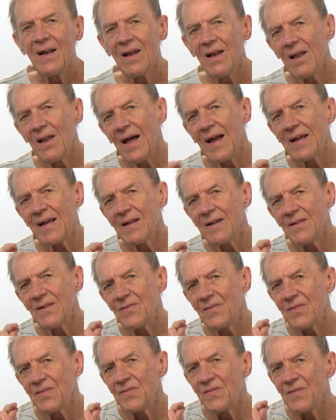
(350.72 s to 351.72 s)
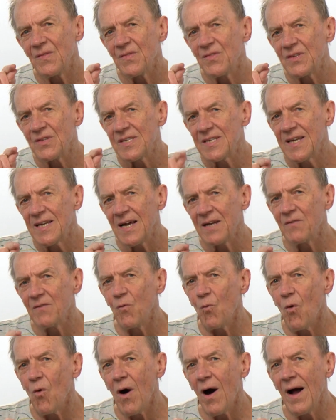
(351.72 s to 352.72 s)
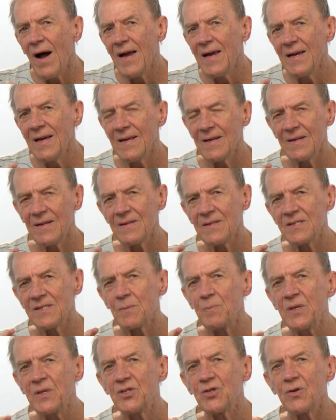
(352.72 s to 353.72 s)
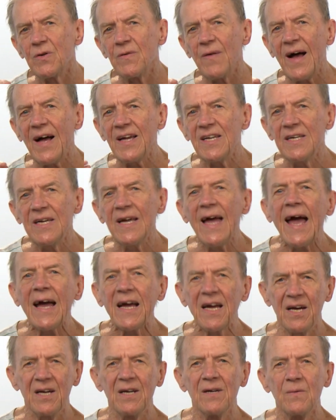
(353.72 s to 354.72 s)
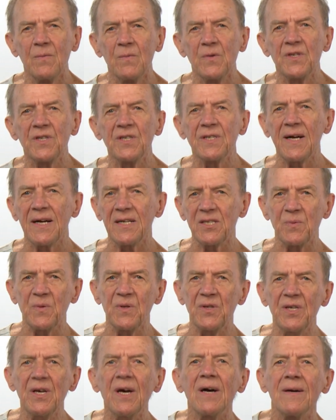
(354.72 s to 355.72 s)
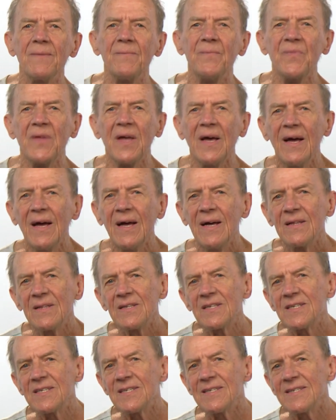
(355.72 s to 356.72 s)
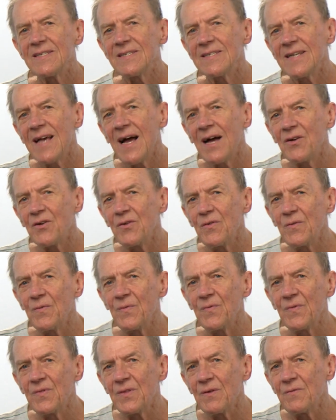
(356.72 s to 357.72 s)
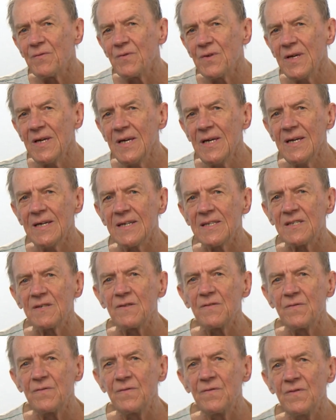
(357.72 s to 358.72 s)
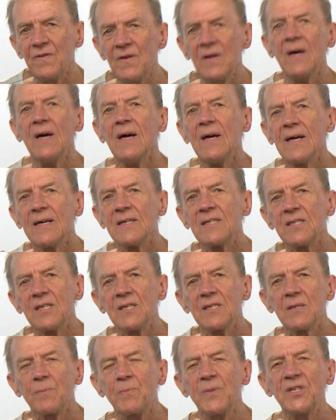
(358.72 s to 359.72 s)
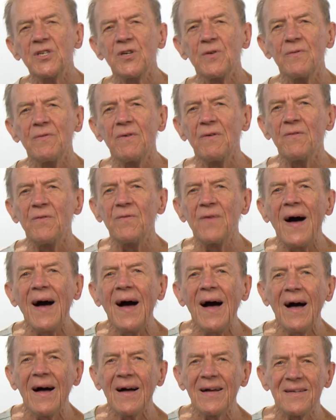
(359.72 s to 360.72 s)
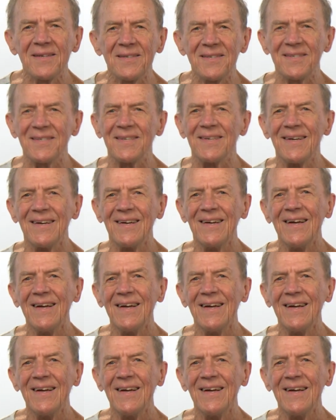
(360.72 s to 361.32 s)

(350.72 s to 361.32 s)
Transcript: Like the sound of Y, there's a picture of a yak, which starts with ya. The sound of the V, it's a V, and so there's a picture of a vase.